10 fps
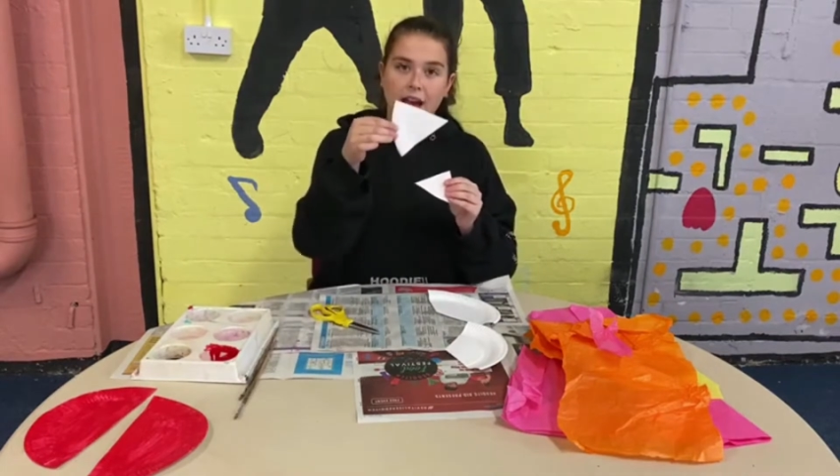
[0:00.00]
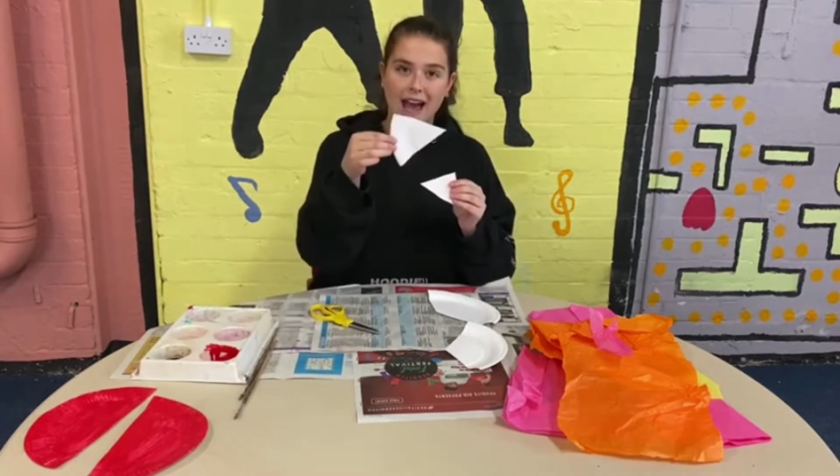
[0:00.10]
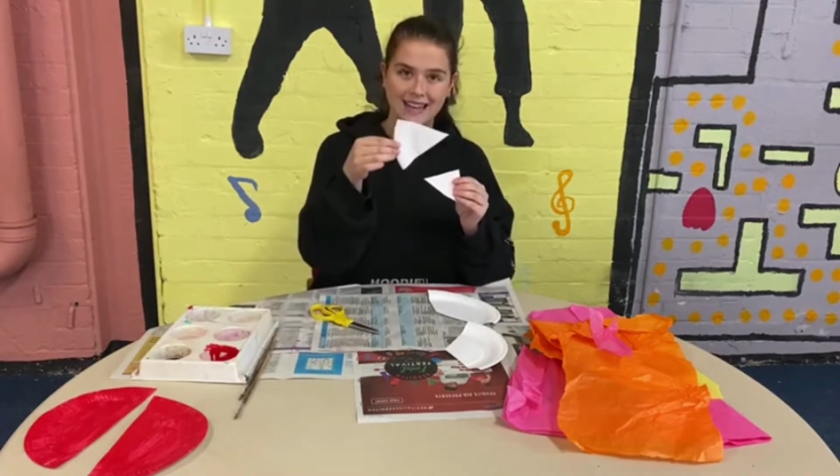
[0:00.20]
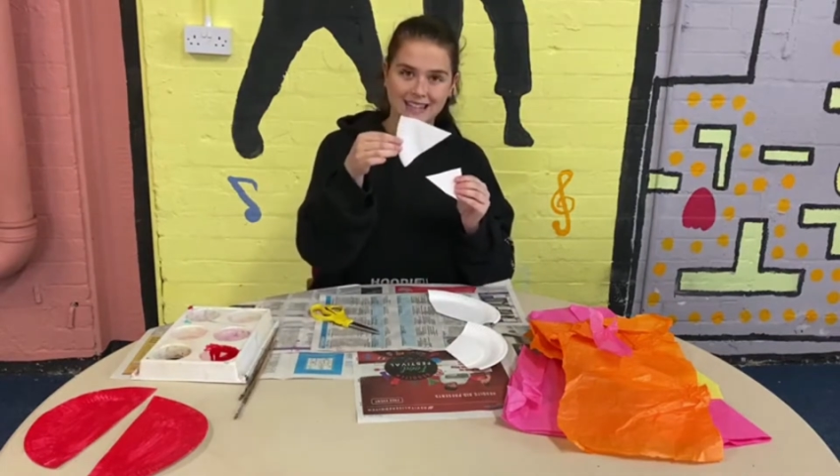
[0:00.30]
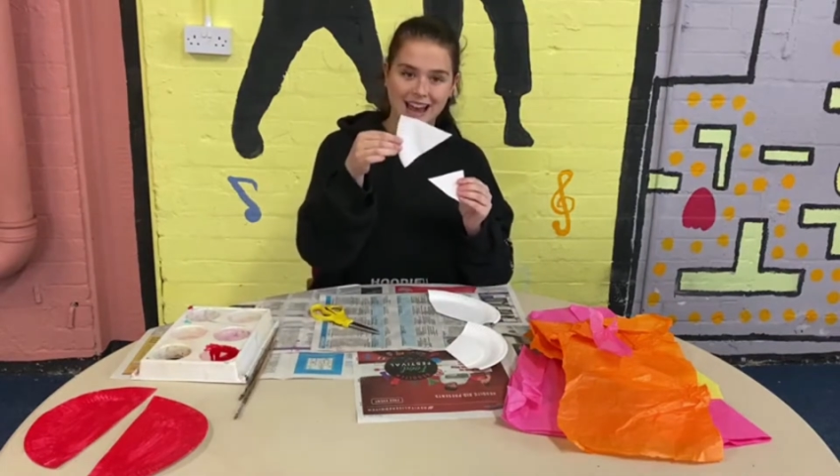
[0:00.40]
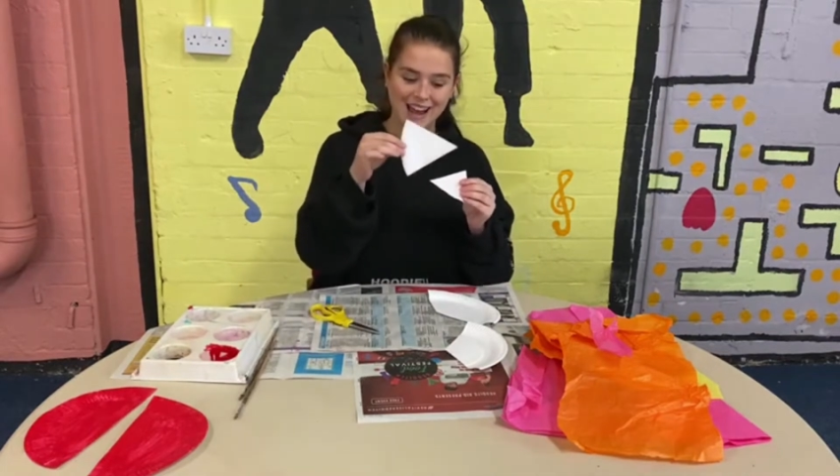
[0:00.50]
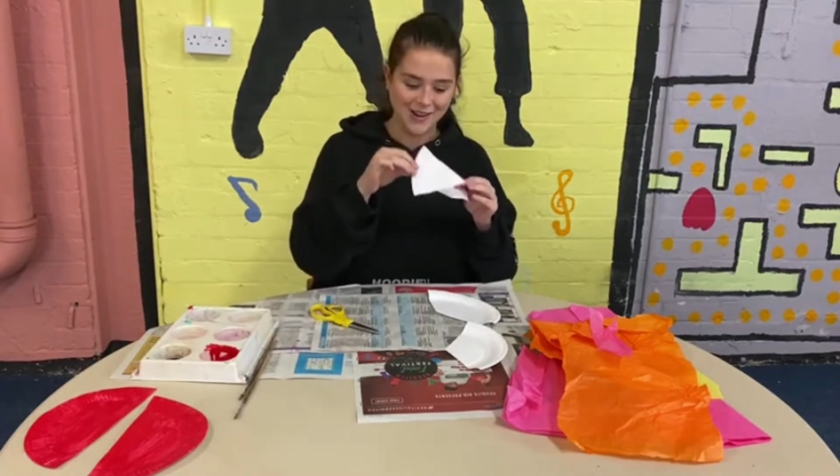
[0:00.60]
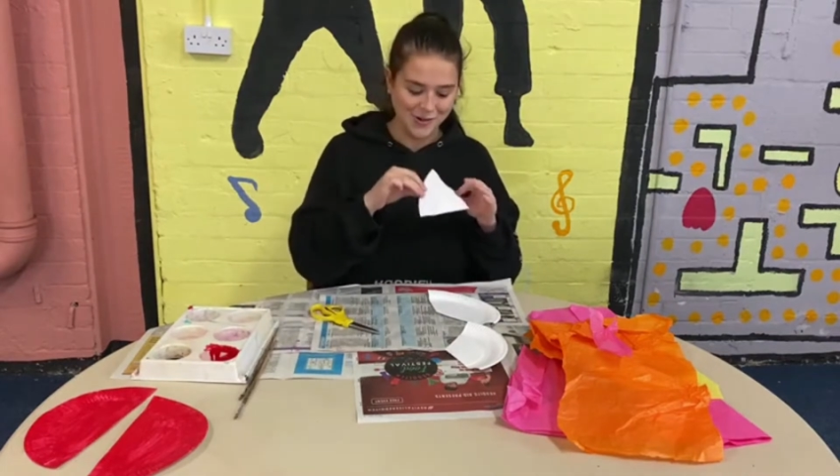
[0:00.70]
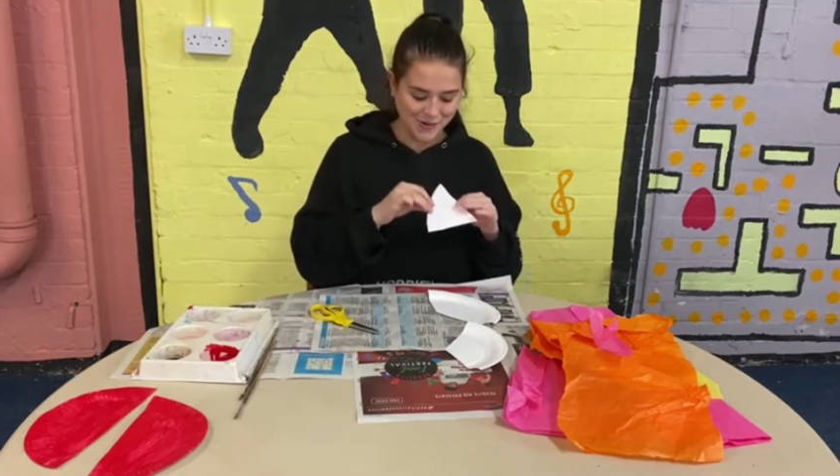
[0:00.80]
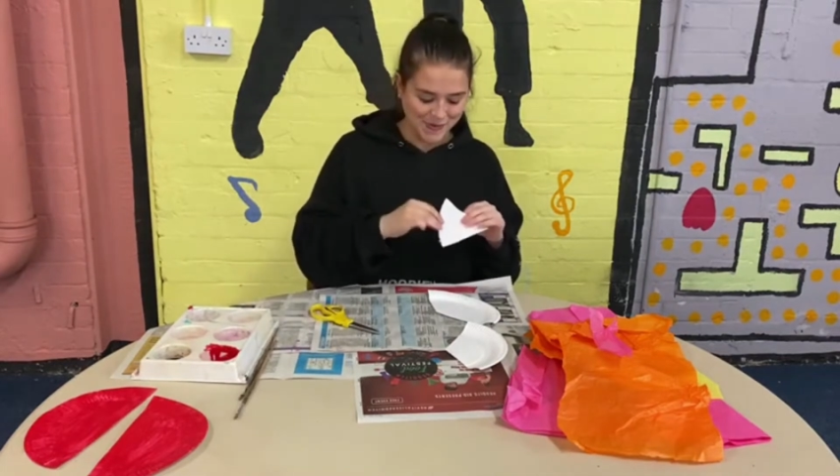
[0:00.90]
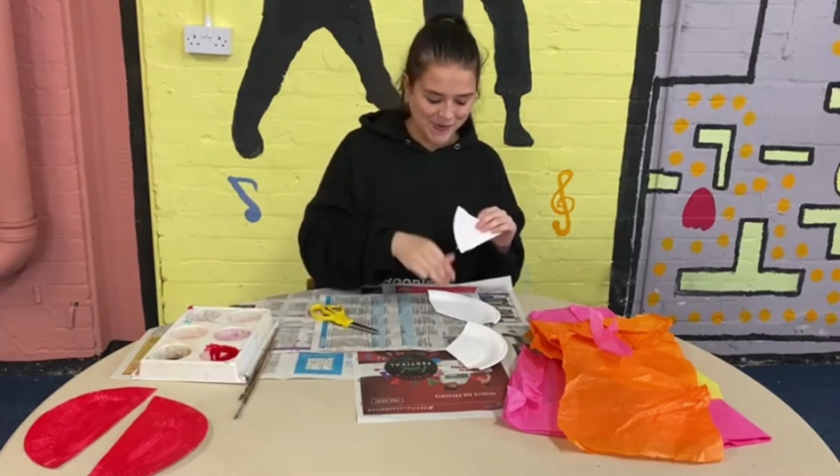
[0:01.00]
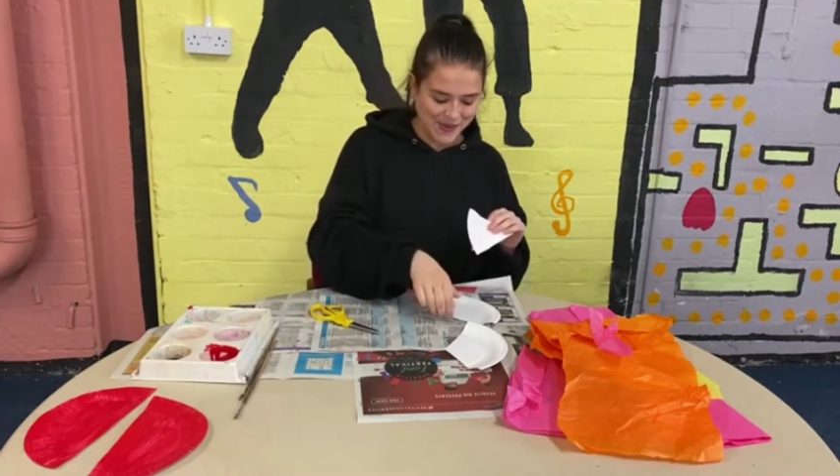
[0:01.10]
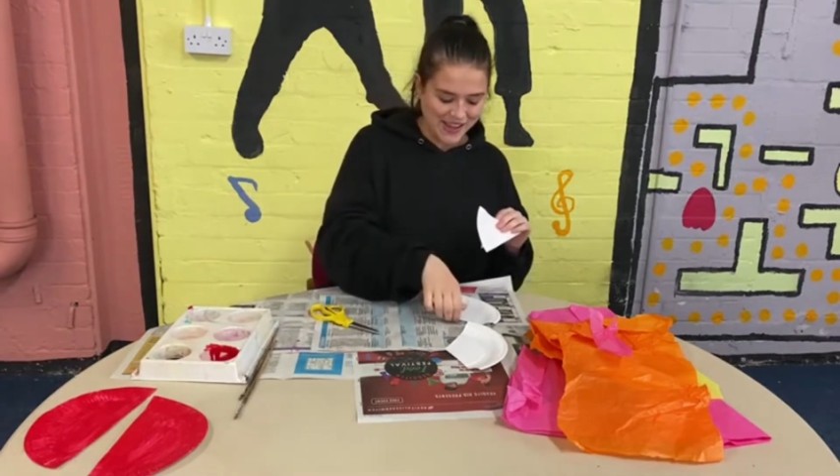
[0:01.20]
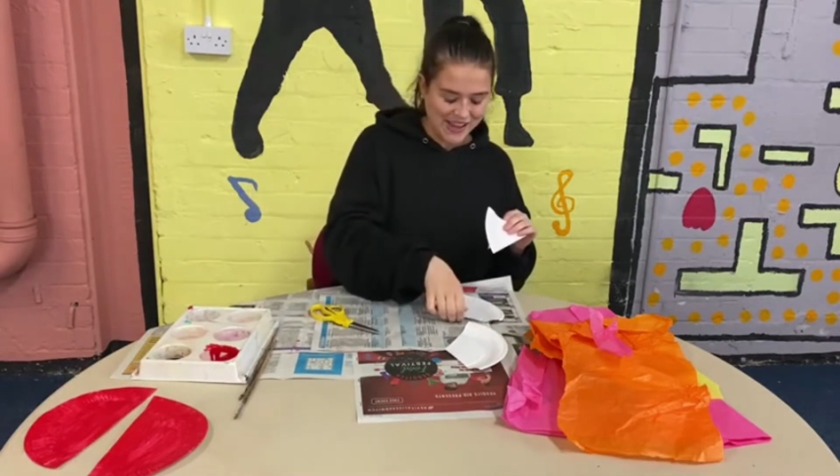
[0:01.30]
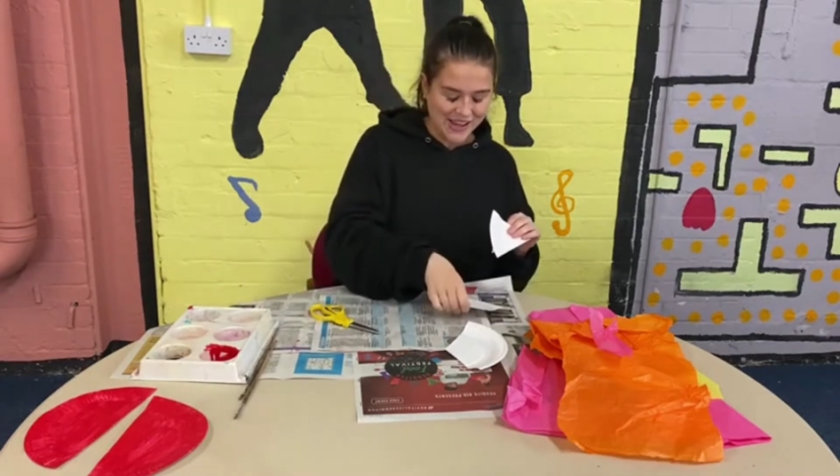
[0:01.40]
and tail.
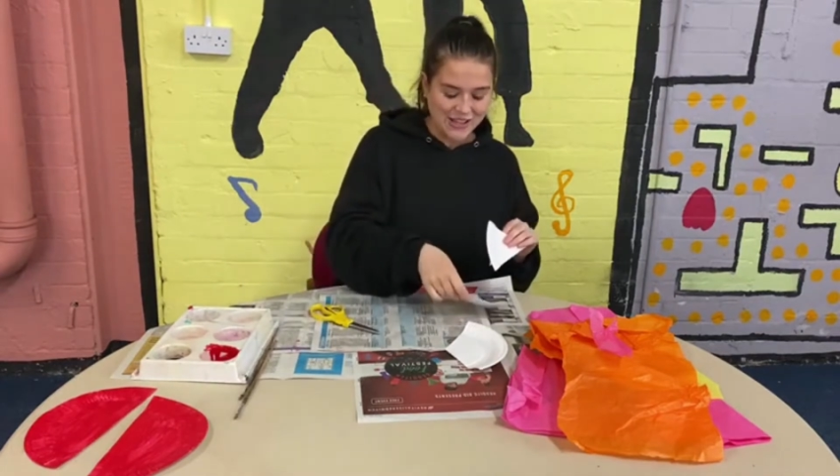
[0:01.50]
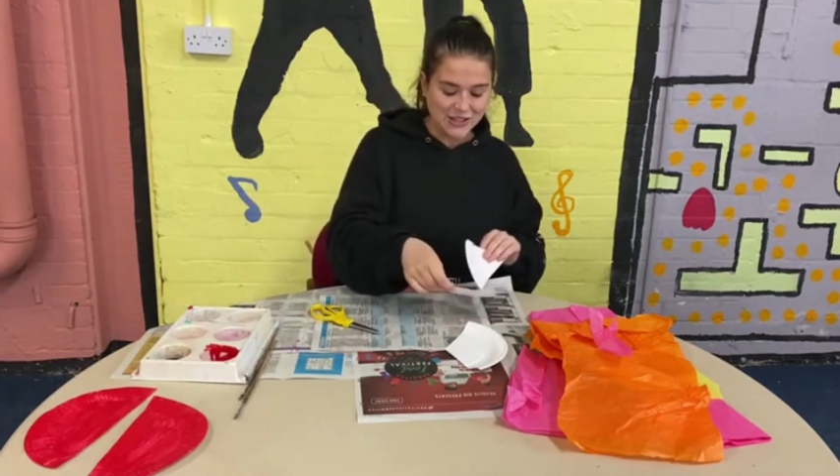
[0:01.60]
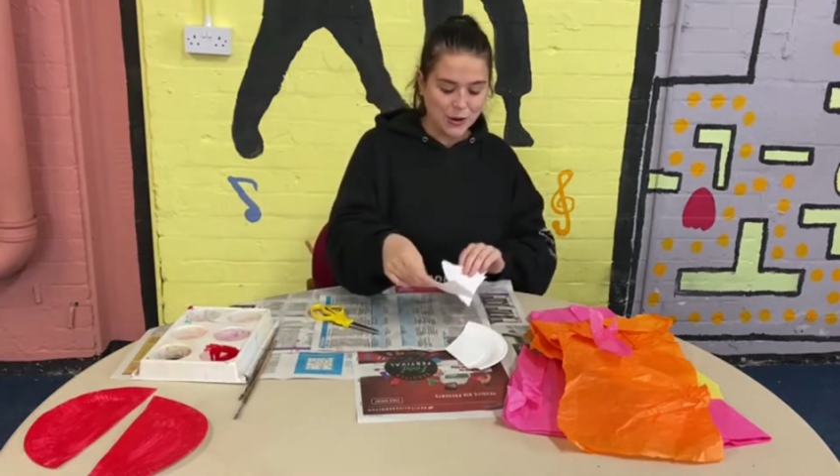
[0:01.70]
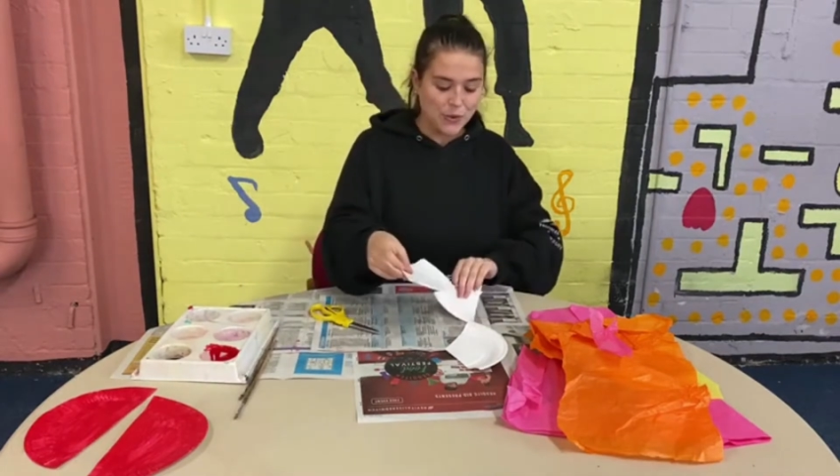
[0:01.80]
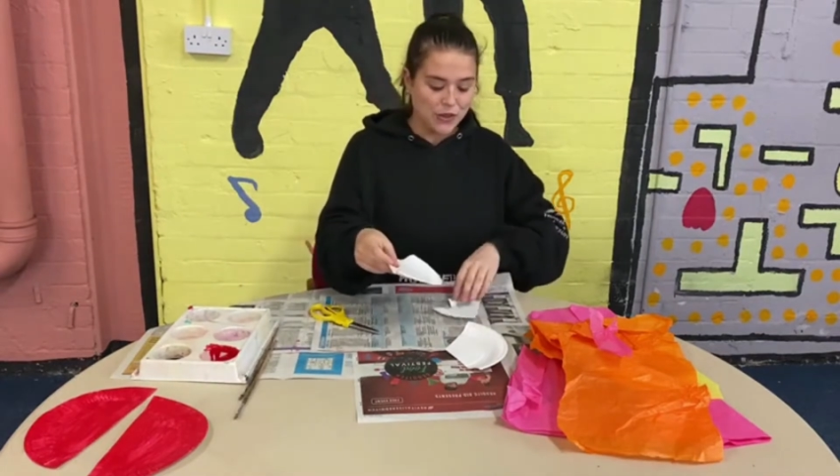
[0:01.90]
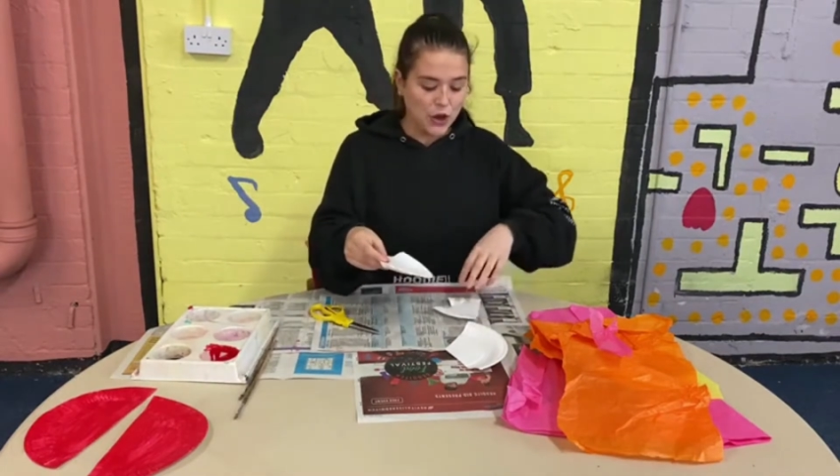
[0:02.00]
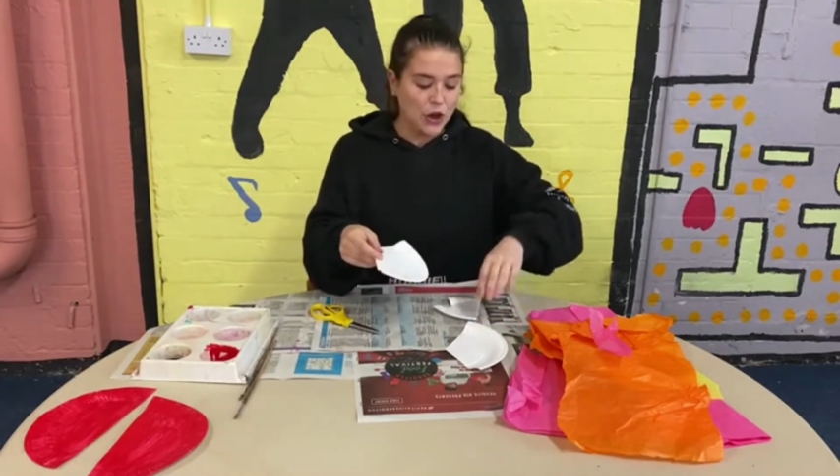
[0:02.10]
So with the